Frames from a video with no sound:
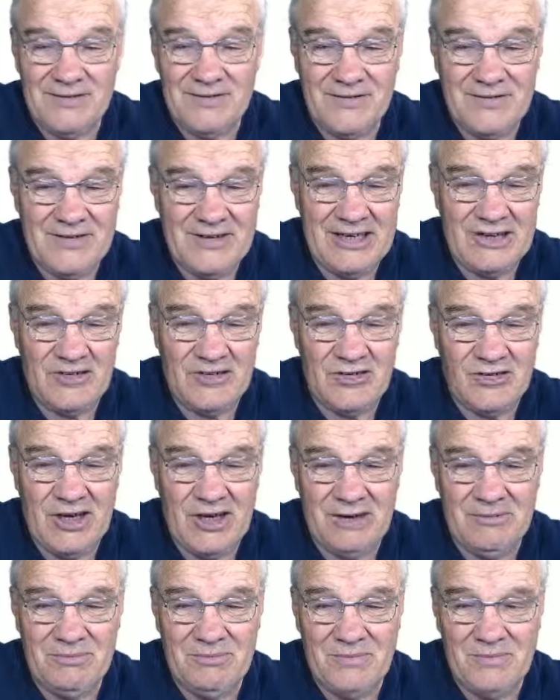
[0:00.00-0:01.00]
that's
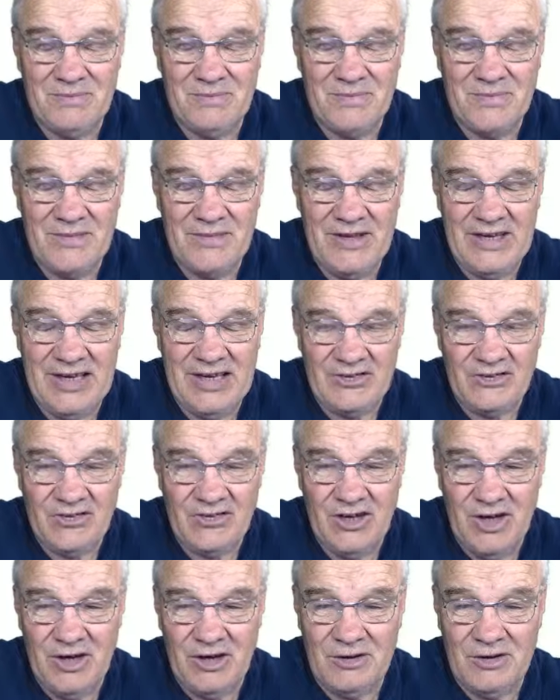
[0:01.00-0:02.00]
there.
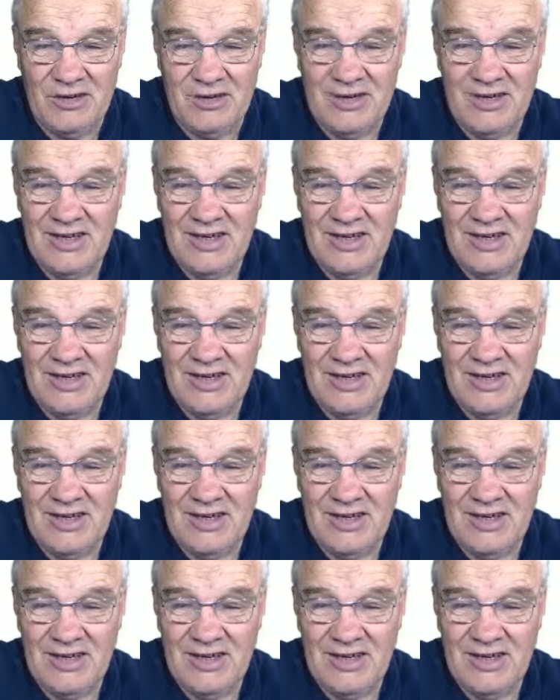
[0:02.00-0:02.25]
So